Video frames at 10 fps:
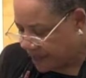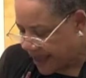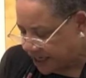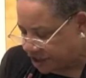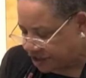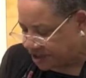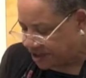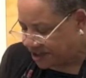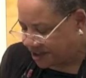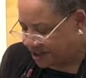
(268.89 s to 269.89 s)

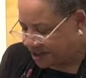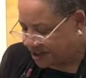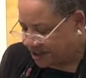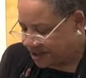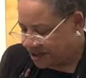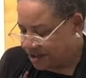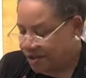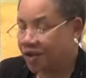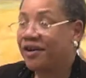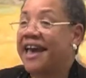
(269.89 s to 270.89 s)
manager,
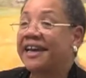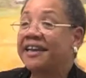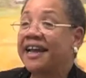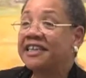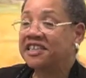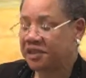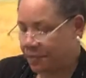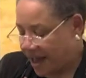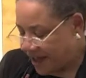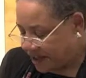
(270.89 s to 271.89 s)
who had a nice
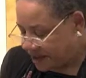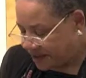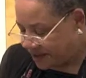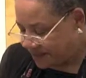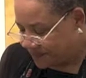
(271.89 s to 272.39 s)
smile,